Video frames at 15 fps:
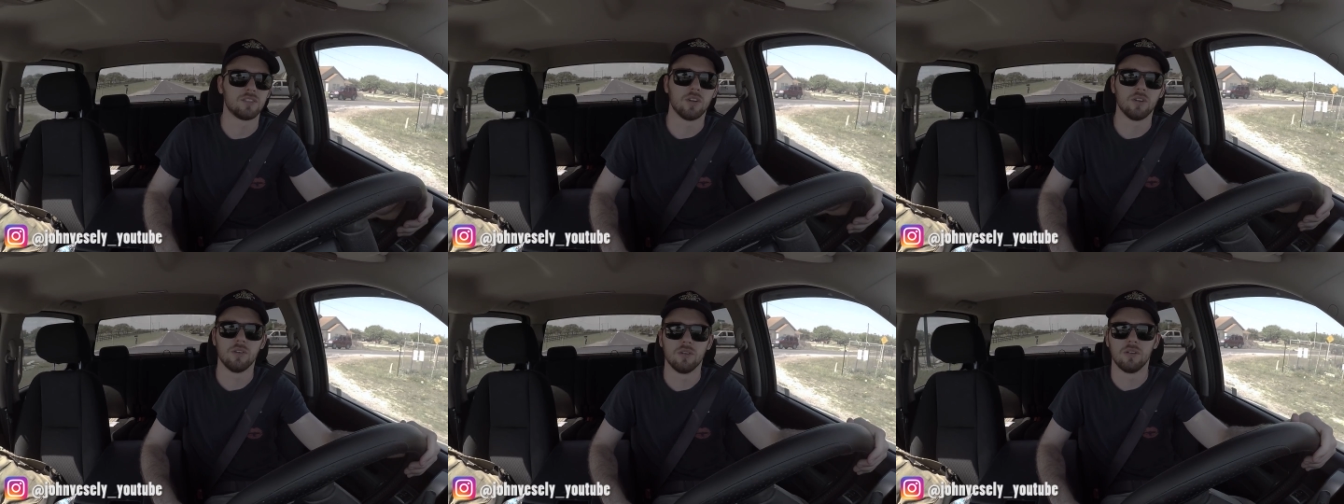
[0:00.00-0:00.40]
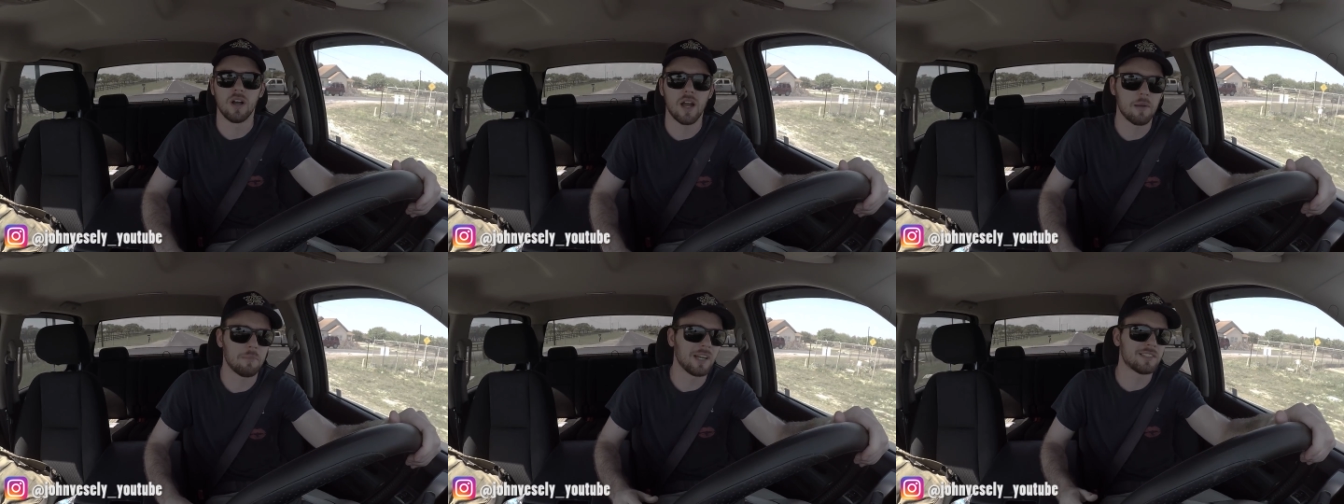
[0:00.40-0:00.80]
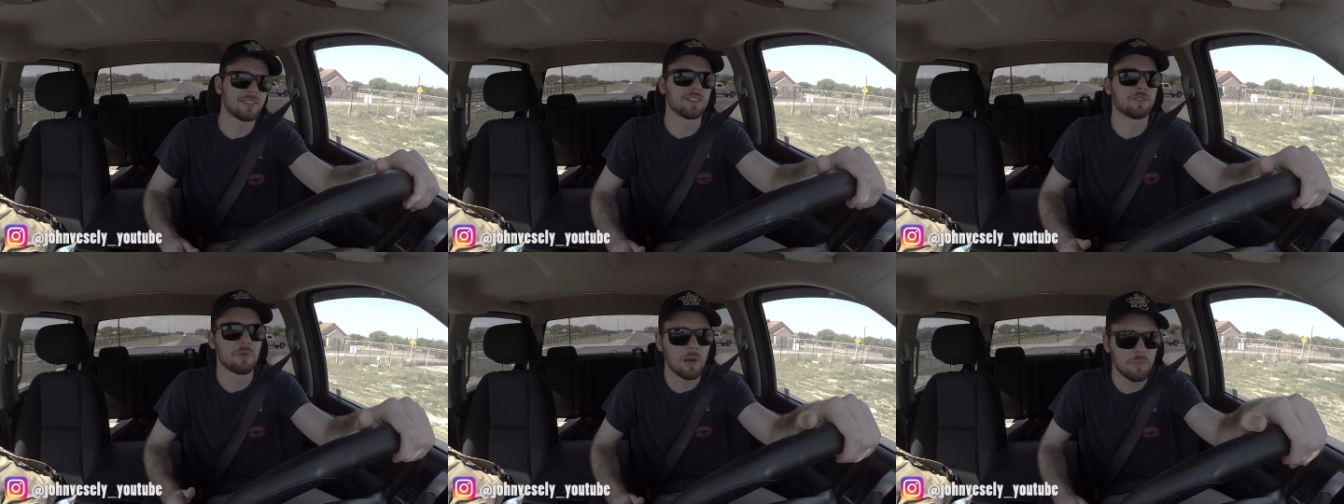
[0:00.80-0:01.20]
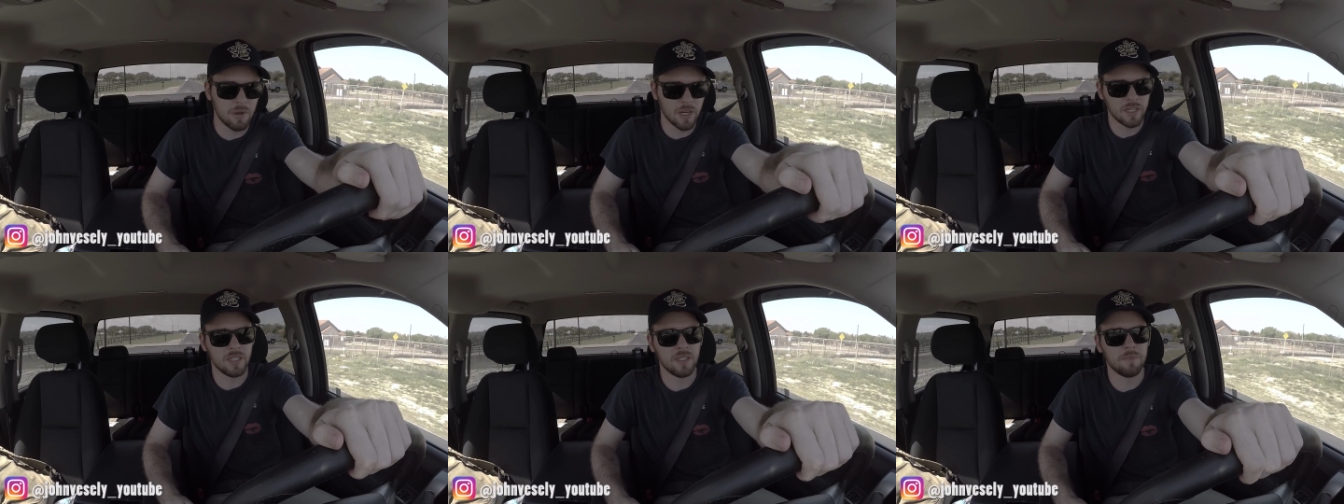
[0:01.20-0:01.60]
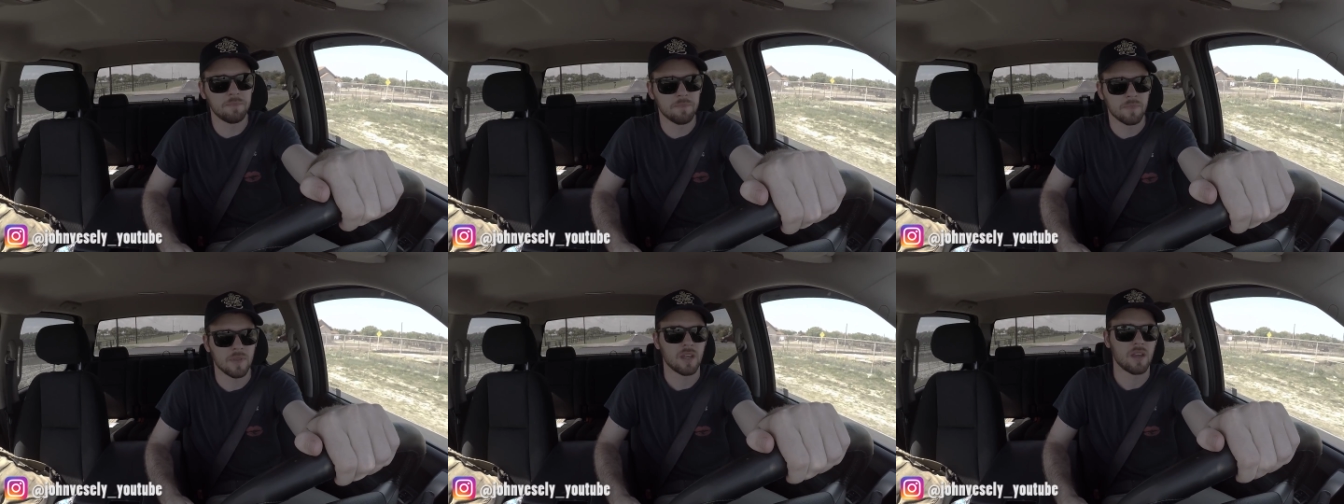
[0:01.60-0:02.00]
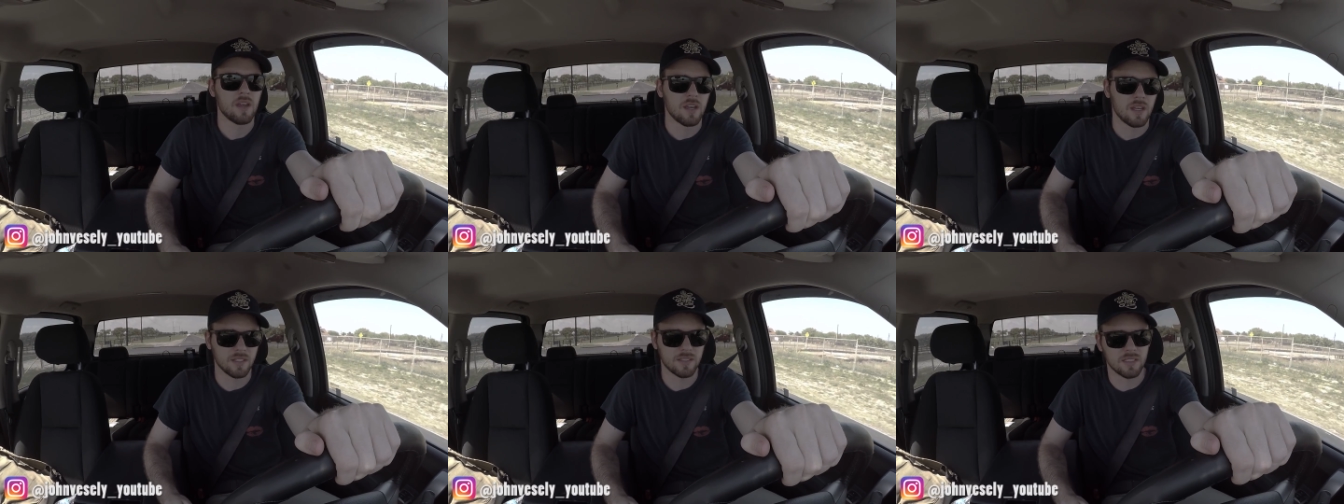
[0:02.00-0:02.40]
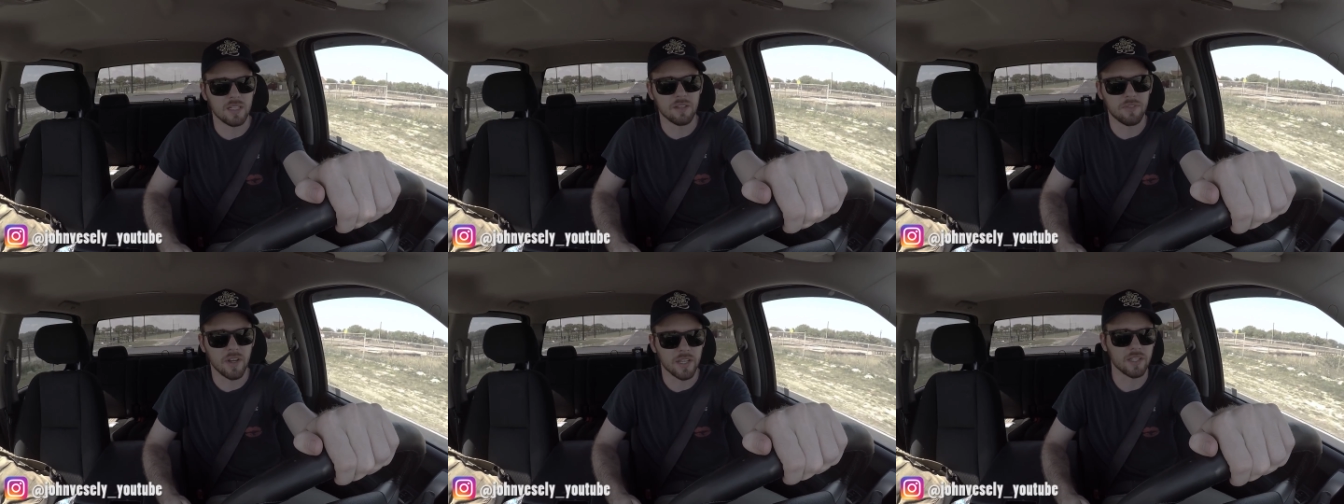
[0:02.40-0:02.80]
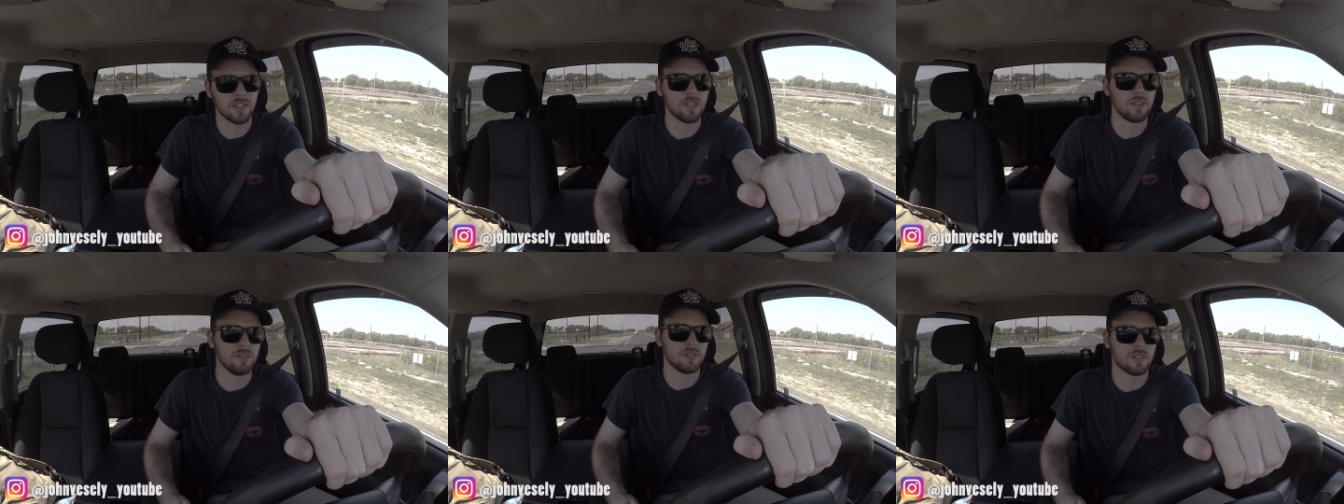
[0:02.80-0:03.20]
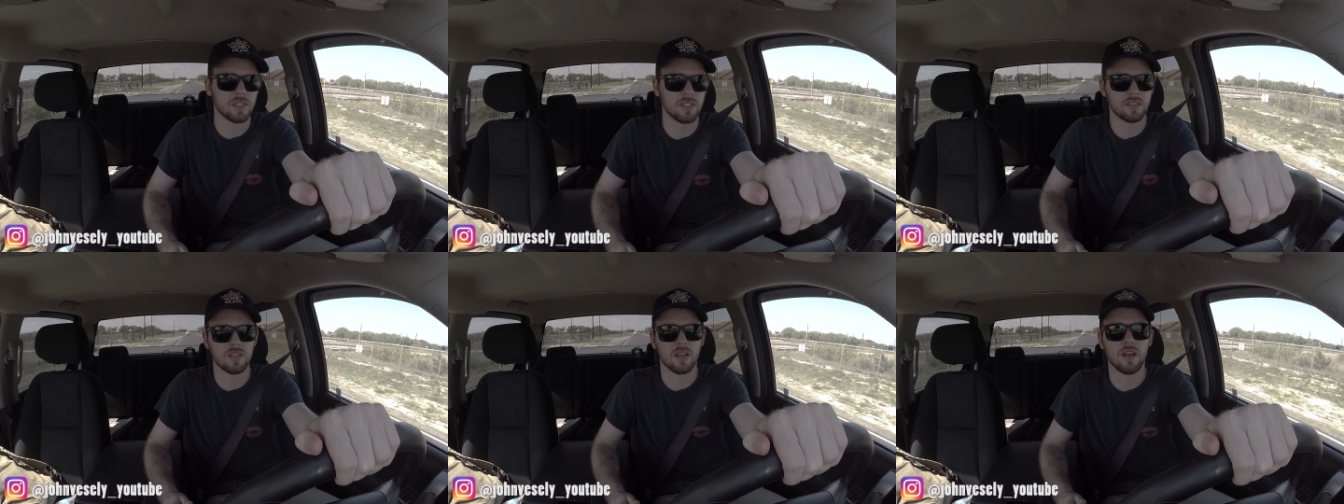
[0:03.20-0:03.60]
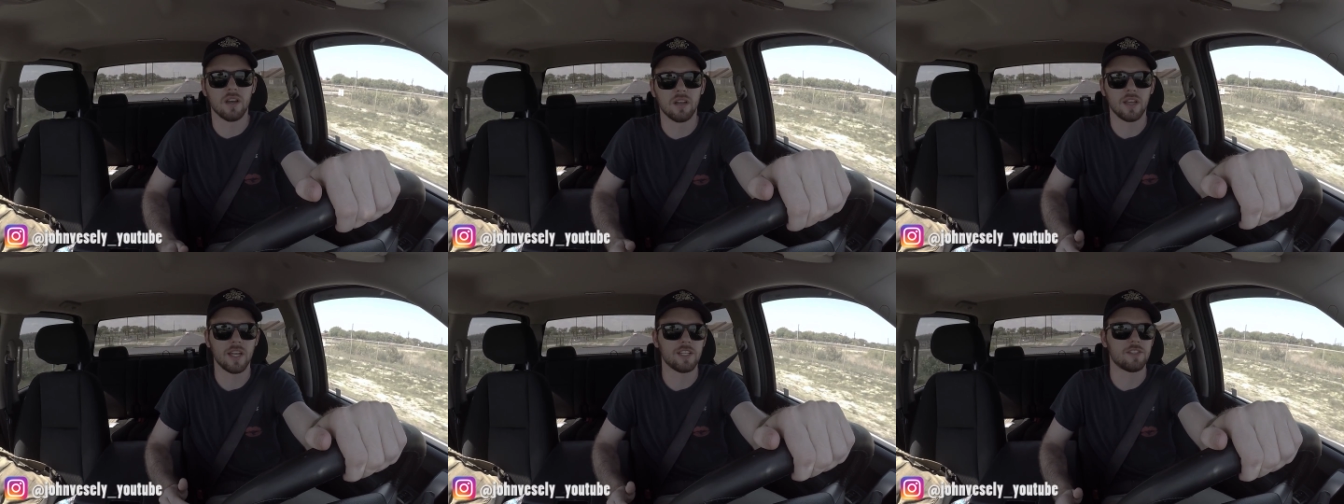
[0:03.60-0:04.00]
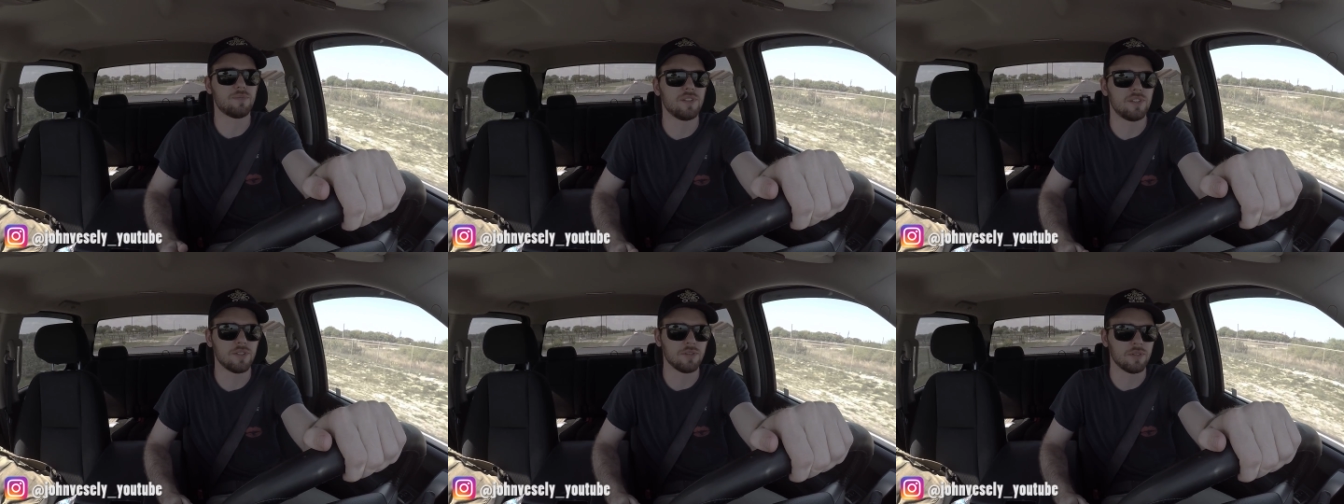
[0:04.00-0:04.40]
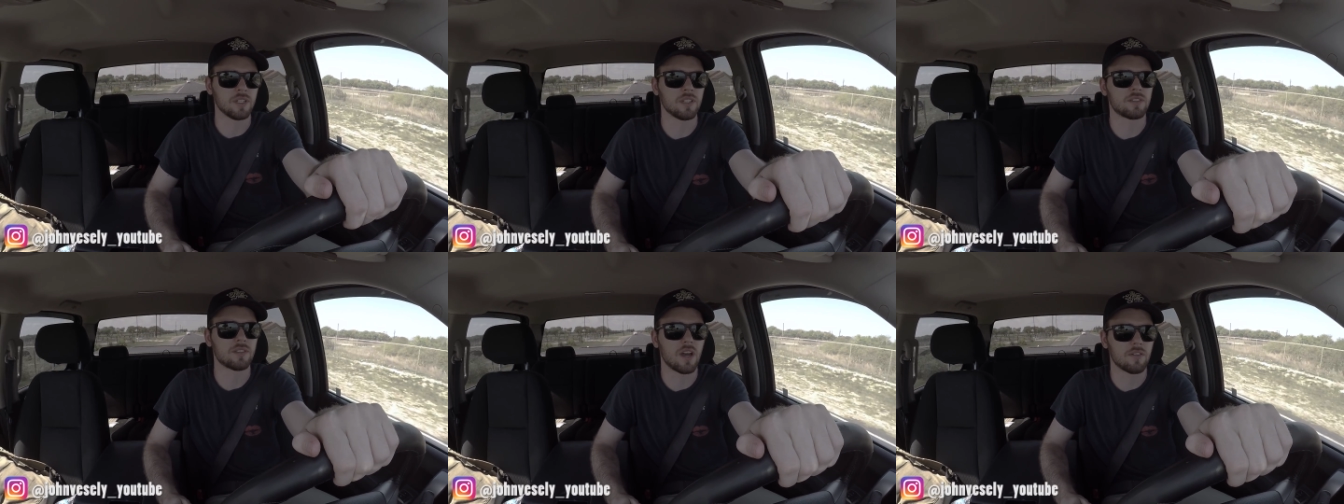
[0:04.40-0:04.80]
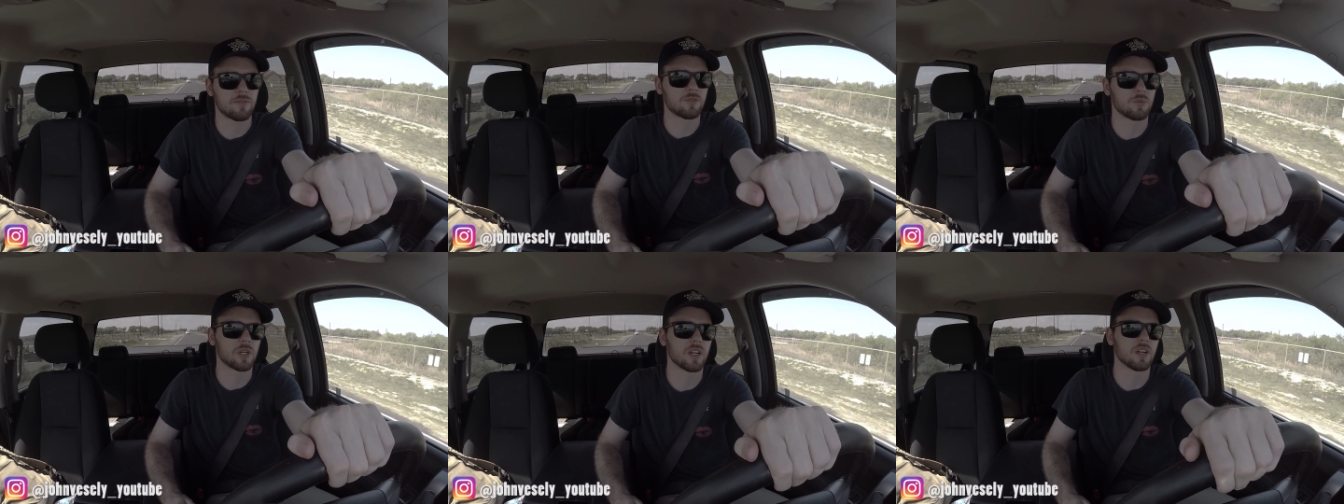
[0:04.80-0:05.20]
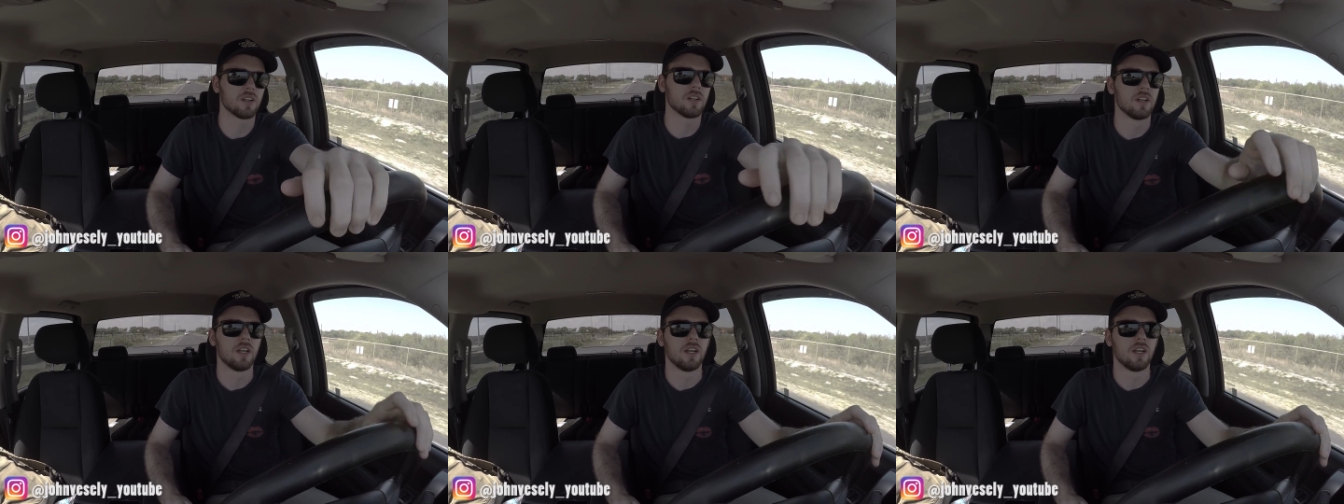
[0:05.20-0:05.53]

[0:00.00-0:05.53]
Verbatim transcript: So I messaged my buddy to see if I could use his uh, HP tuning software